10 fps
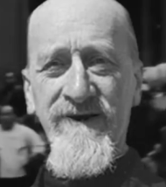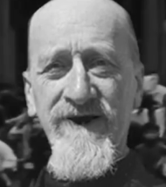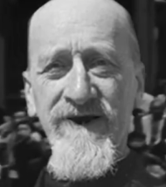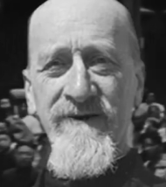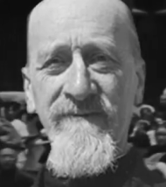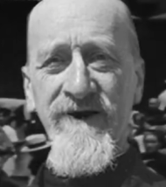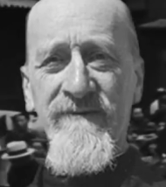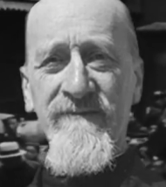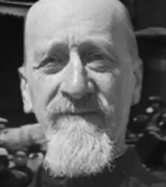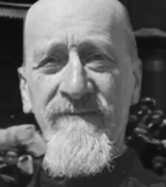
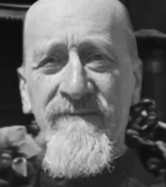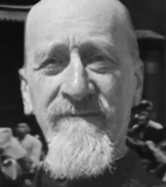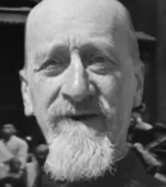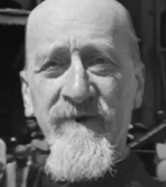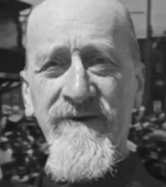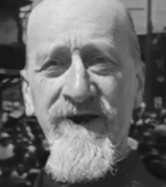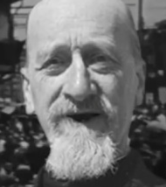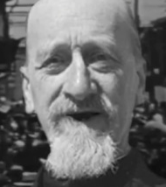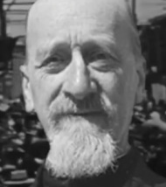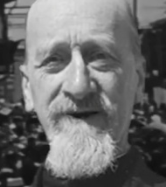thirty-seven, I
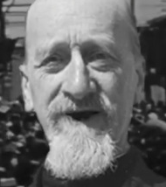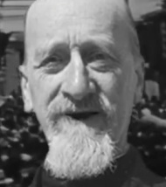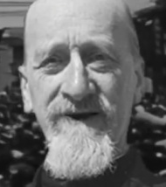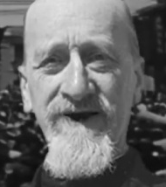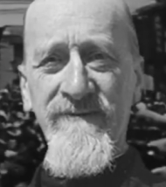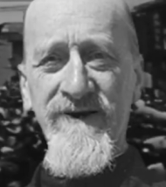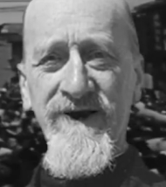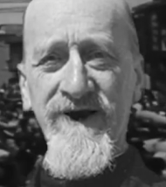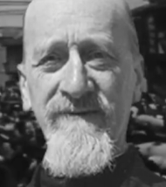created the International